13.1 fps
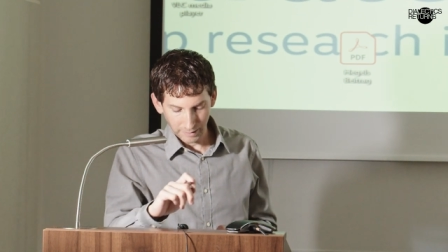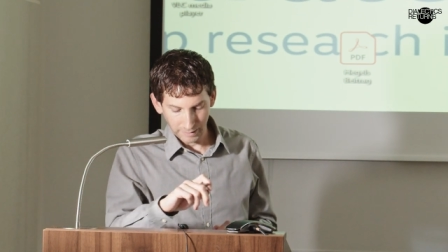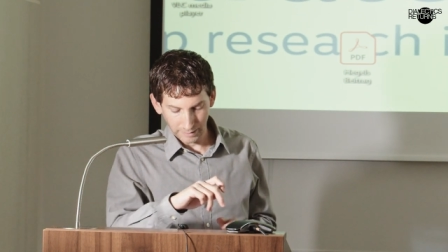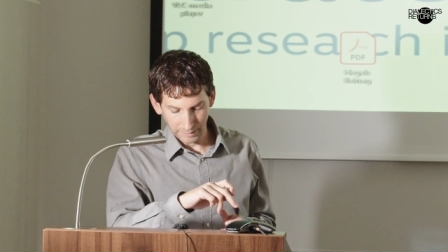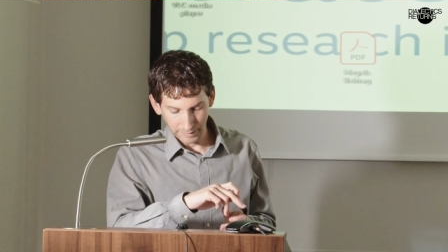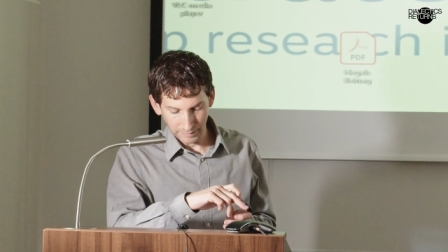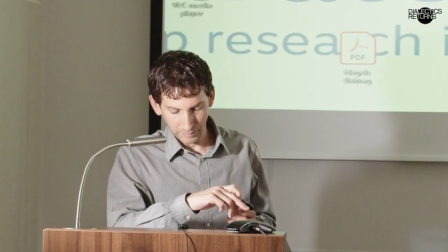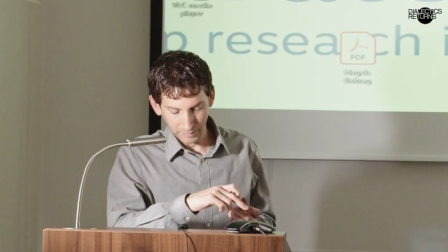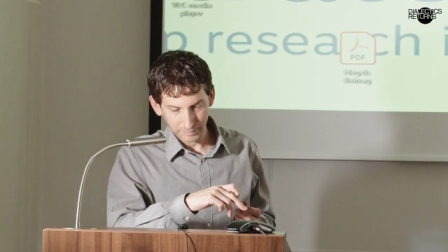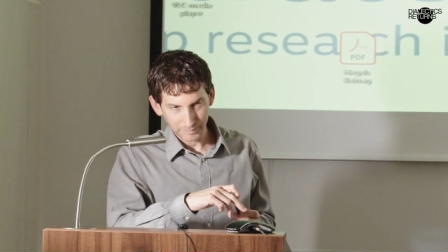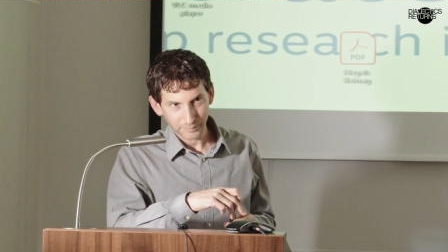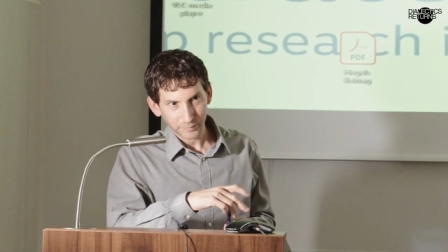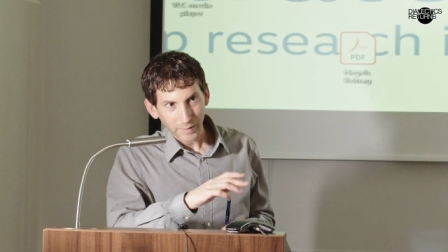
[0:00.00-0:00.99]
Uh, I
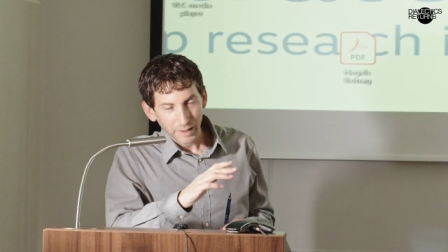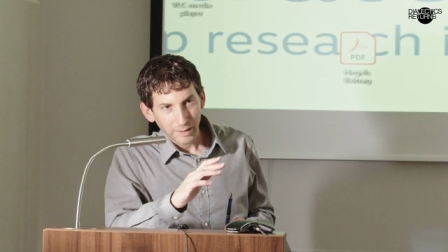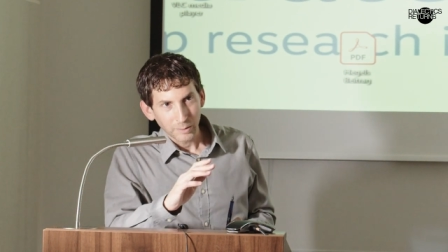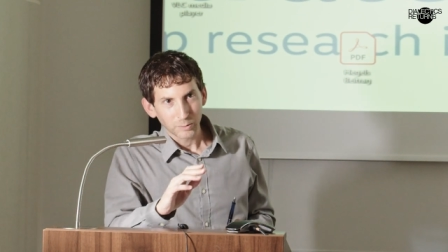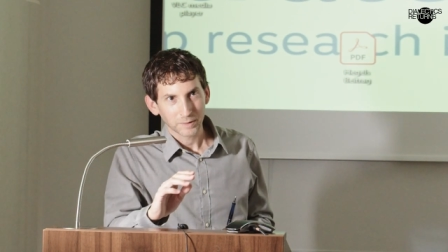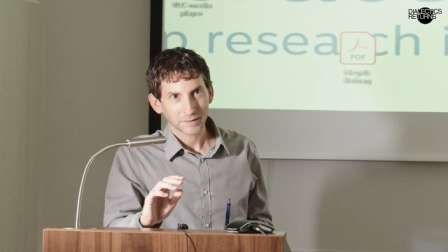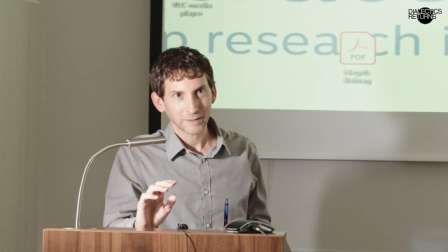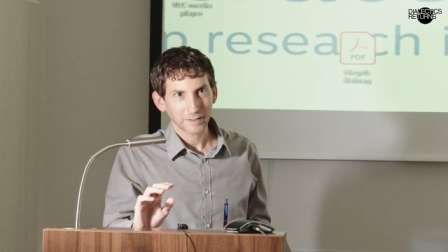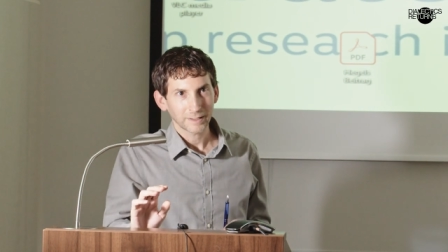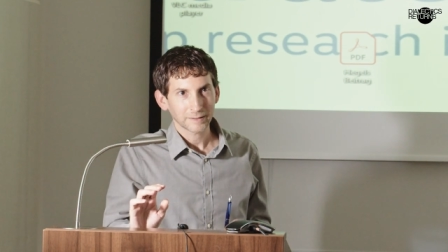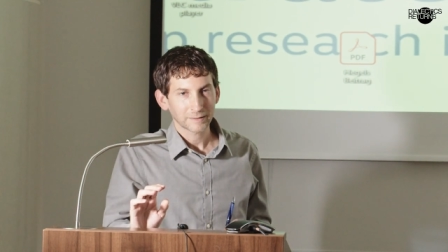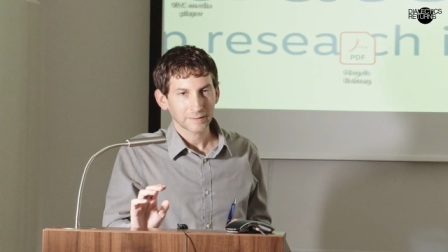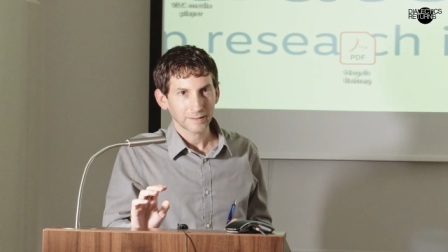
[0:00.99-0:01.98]
would
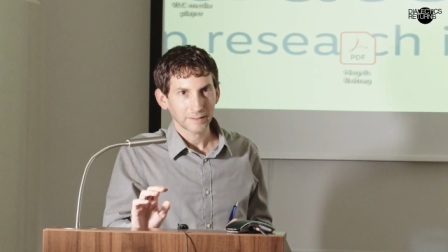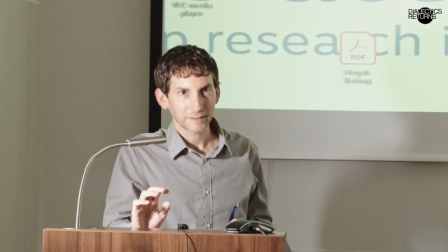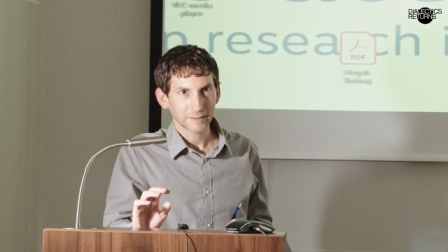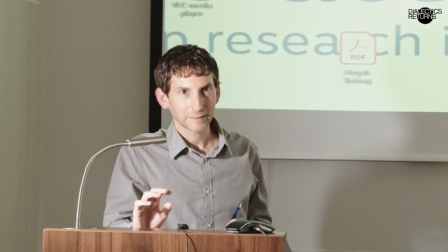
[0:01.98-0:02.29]
say it's, uh,